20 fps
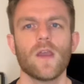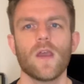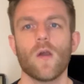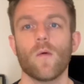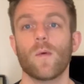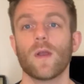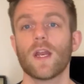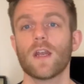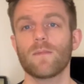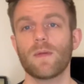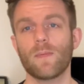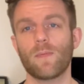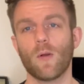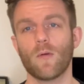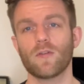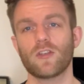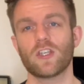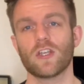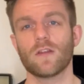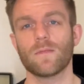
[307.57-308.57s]
We're going to be
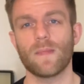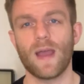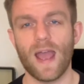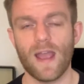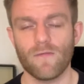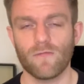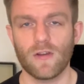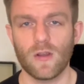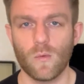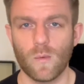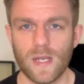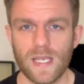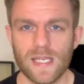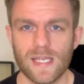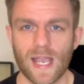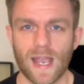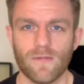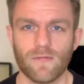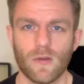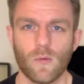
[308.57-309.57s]
publishing them every week,
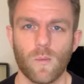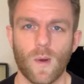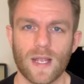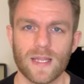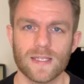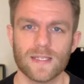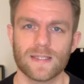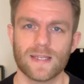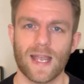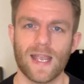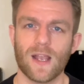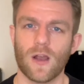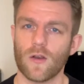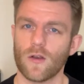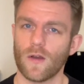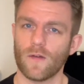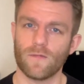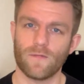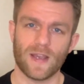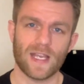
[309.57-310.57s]
every Wednesday on
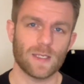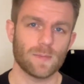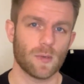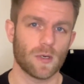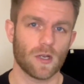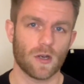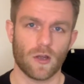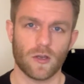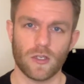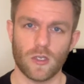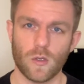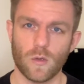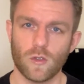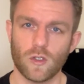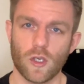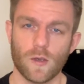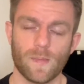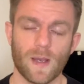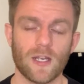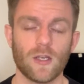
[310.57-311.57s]
our Facebook and our
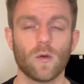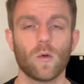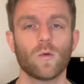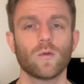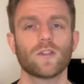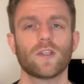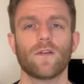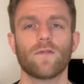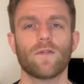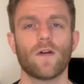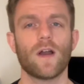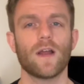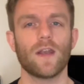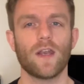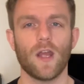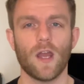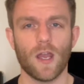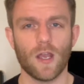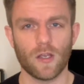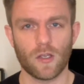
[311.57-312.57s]
YouTube, and you'll also find
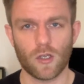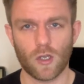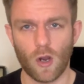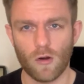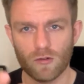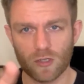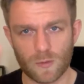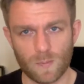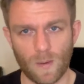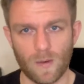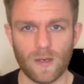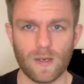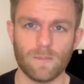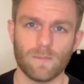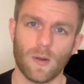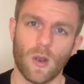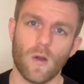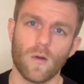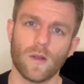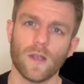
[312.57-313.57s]
a corresponding
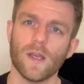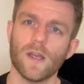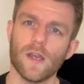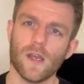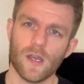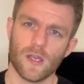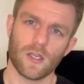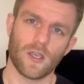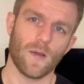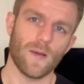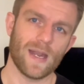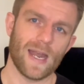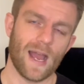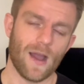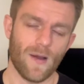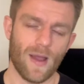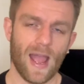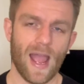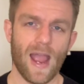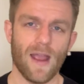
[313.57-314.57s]
blog going
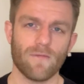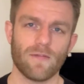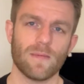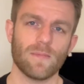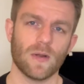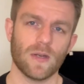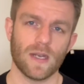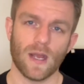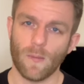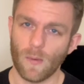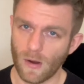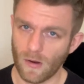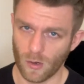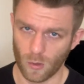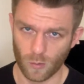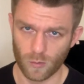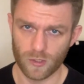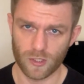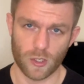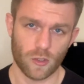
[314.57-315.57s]
out every Monday where I'll
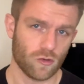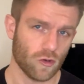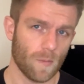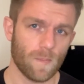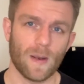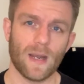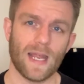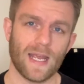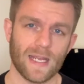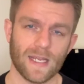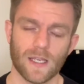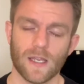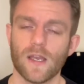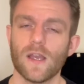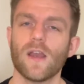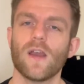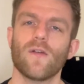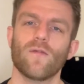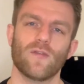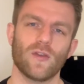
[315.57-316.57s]
also drop a link
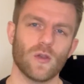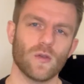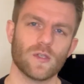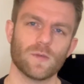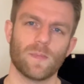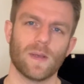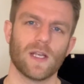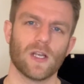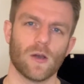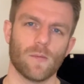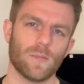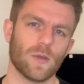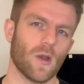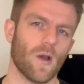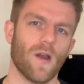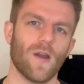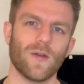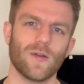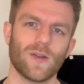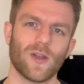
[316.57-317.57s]
for you to pick up your
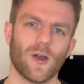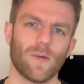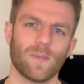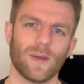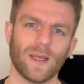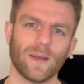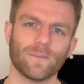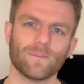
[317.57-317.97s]
own copy.